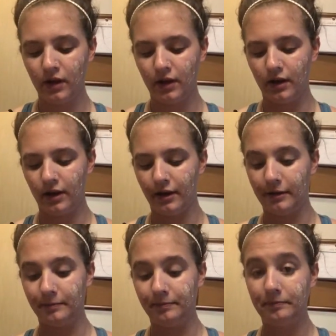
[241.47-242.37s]
I
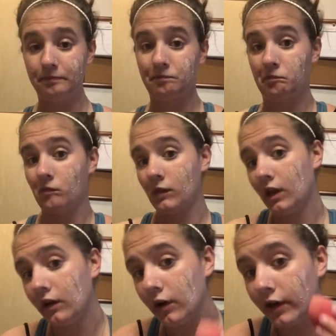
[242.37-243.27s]

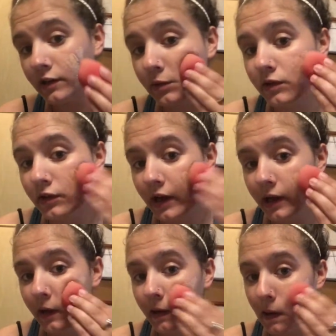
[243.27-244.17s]
don't know, I just want to try
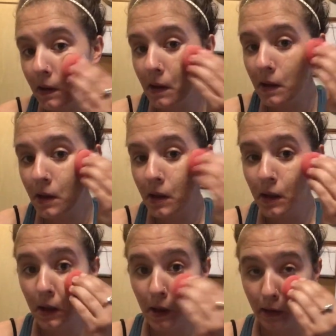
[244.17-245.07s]
again.
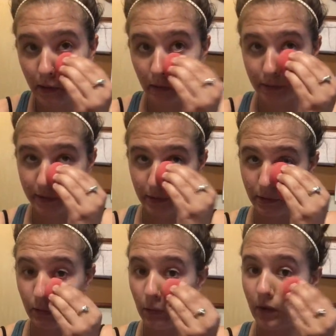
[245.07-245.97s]
So I'm just gonna
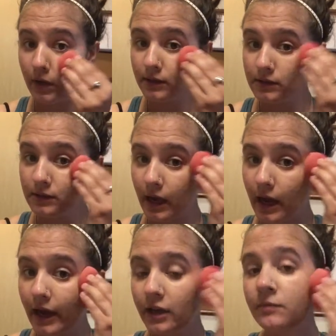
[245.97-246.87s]
do one
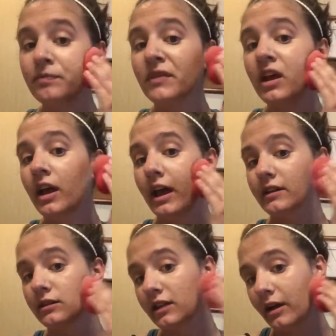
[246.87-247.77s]
side. And
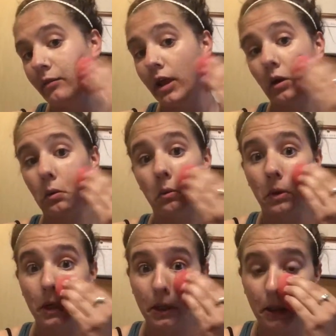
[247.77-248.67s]
since I'm like
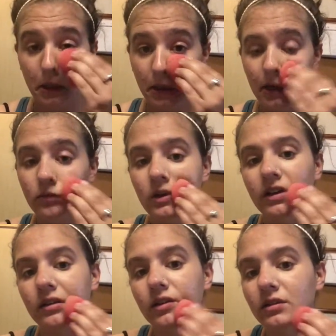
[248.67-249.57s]
well,
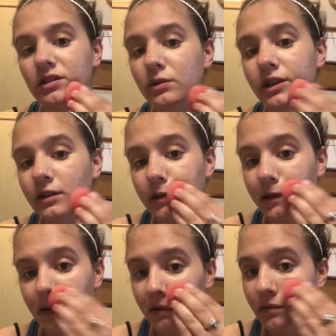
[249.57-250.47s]
I don't know, since we're testing
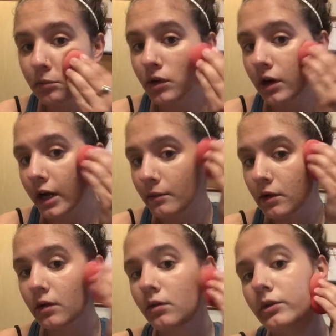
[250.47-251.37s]
out a
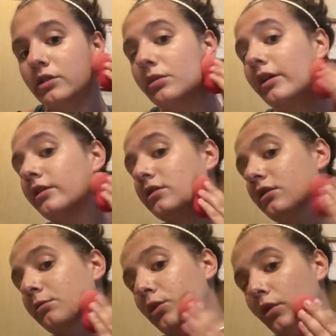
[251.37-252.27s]
primer, we should probably just do
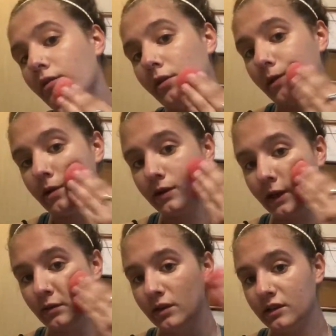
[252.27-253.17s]
both
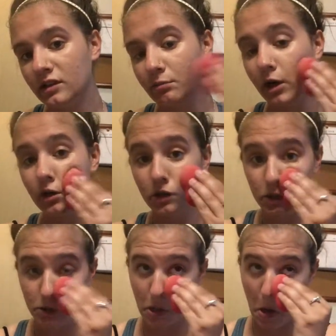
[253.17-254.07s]
sides with a
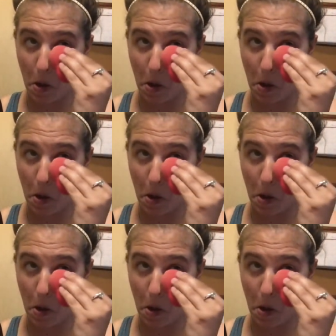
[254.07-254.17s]
sponge.